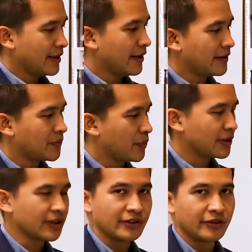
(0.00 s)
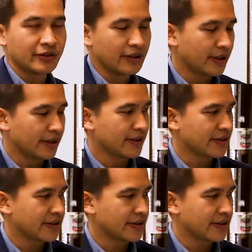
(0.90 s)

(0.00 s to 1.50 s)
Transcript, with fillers: Now this brings us on to the, the